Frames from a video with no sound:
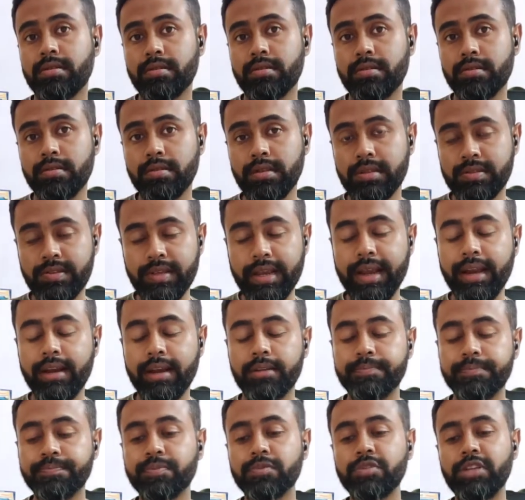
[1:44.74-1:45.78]
the second
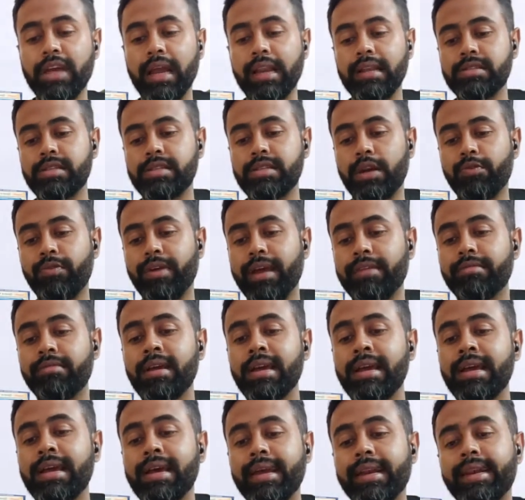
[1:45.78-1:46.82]
challenge that we have.
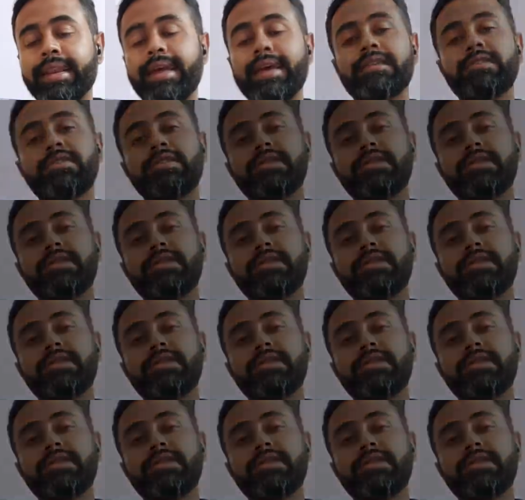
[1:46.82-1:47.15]
Next